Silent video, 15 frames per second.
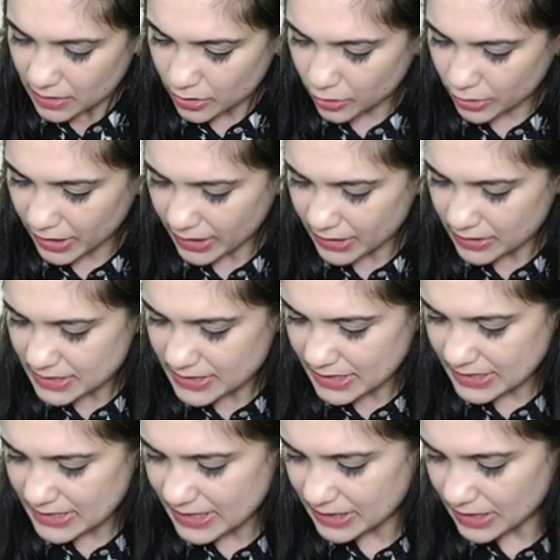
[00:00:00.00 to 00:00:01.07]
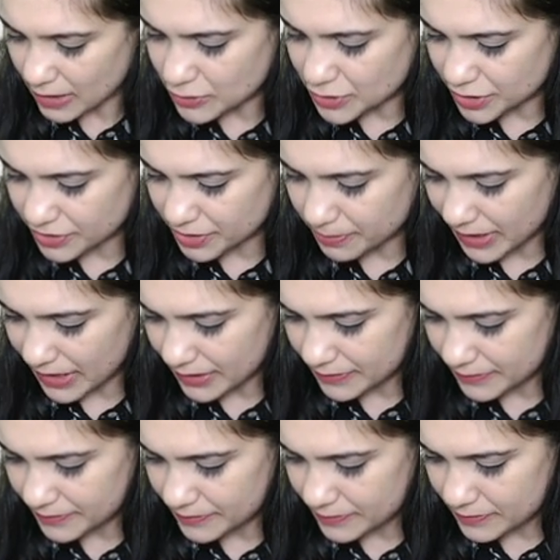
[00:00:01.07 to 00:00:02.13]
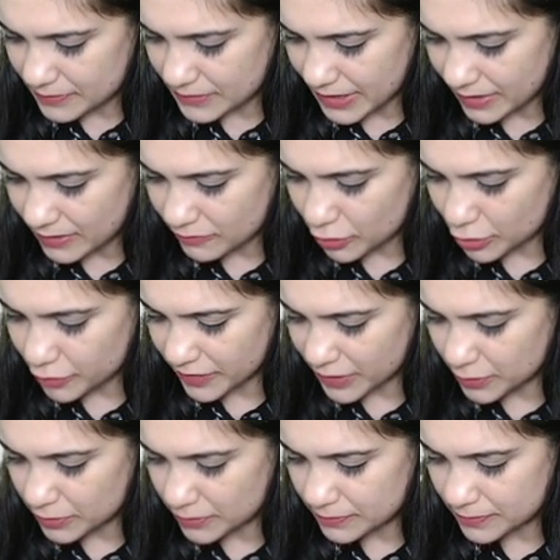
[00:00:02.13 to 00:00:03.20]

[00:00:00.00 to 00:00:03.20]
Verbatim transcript: okay 60000 remain then what do we do